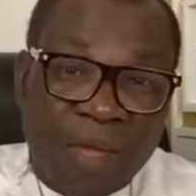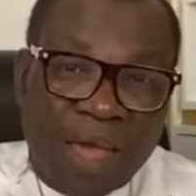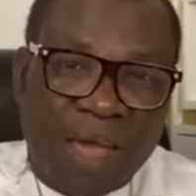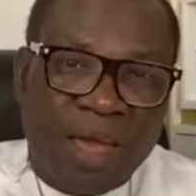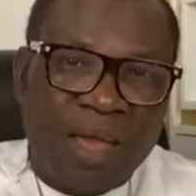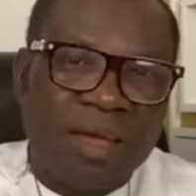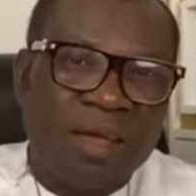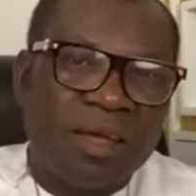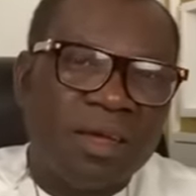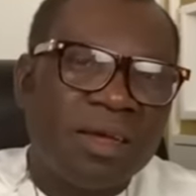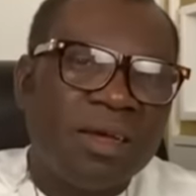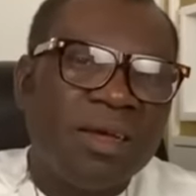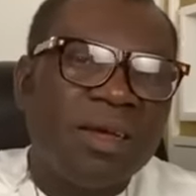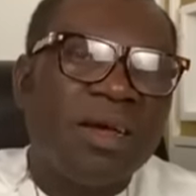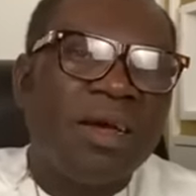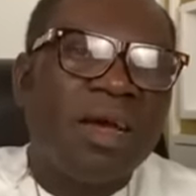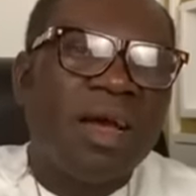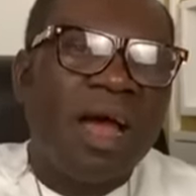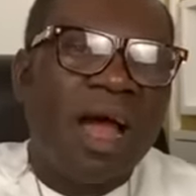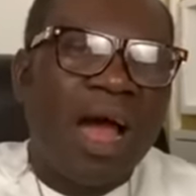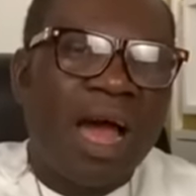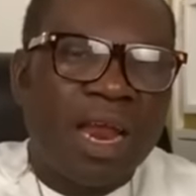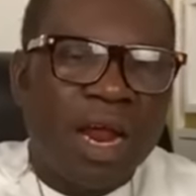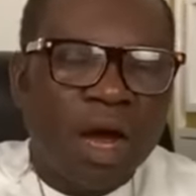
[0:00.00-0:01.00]
there
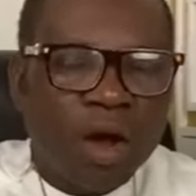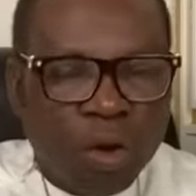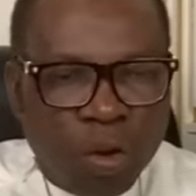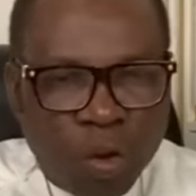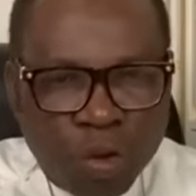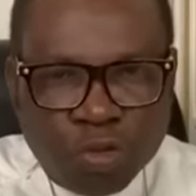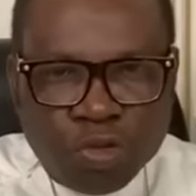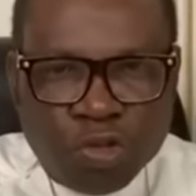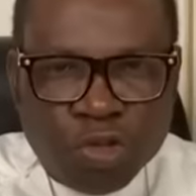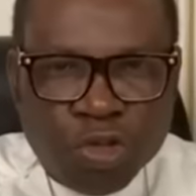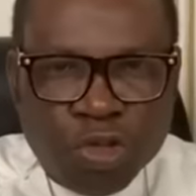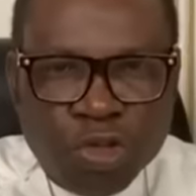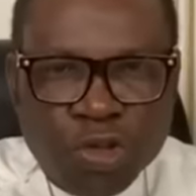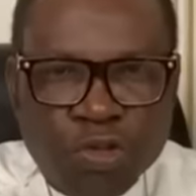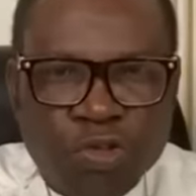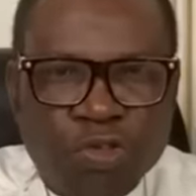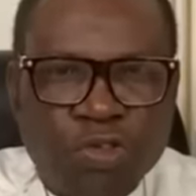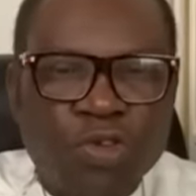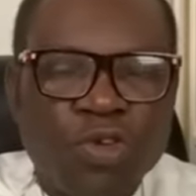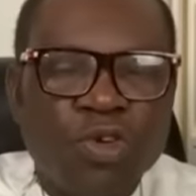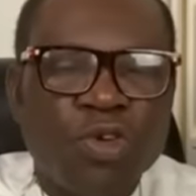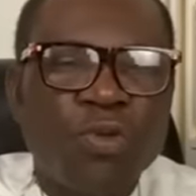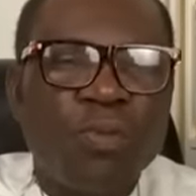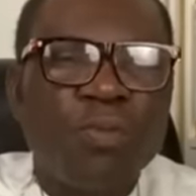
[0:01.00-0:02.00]
and I go to
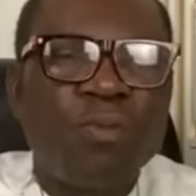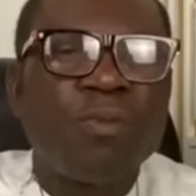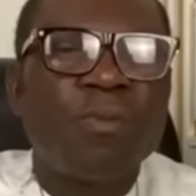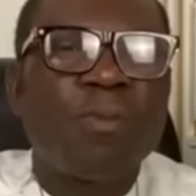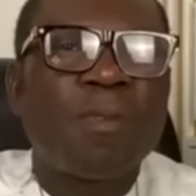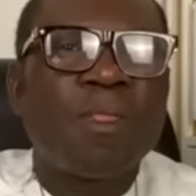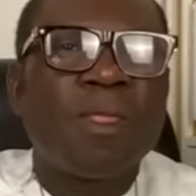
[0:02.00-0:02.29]
YouTube